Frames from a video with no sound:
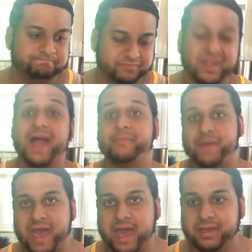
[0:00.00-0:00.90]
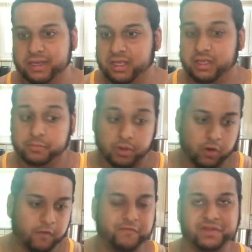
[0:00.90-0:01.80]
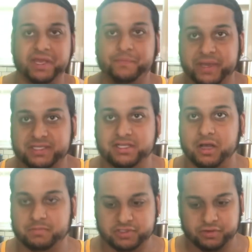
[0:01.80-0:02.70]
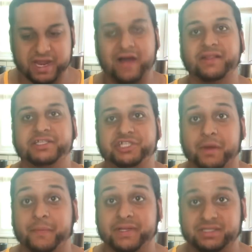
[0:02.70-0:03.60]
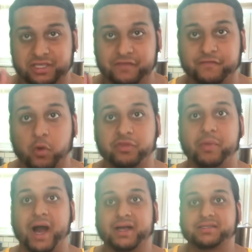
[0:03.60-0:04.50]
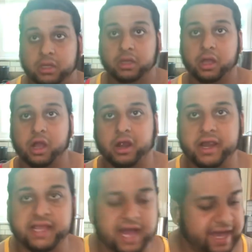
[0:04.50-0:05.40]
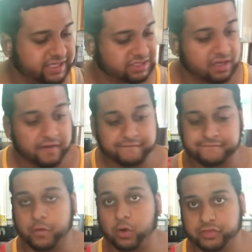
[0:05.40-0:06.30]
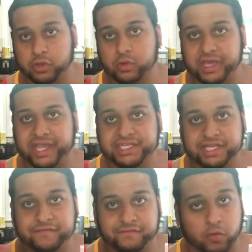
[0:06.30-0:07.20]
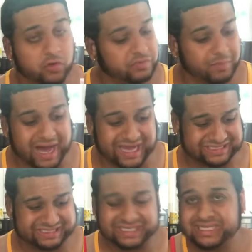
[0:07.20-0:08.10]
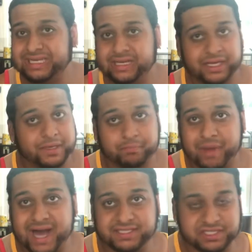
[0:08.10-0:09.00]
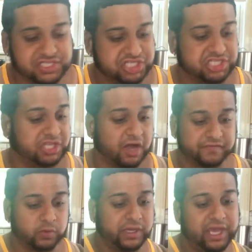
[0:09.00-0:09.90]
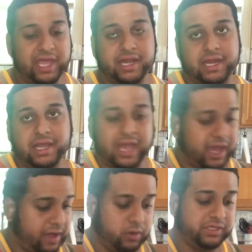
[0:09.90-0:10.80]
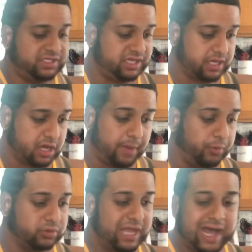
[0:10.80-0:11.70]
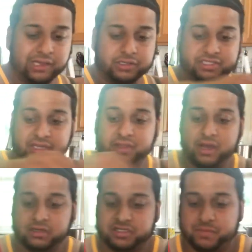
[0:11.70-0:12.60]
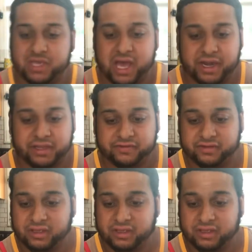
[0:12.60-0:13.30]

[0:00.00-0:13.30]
Not bad, but hopefully it picks up. So now let's jump into the fourth box. Alright guys, fourth location, fourth box. Box is stuffed with candy. I only see a couple dollars in there, to be honest.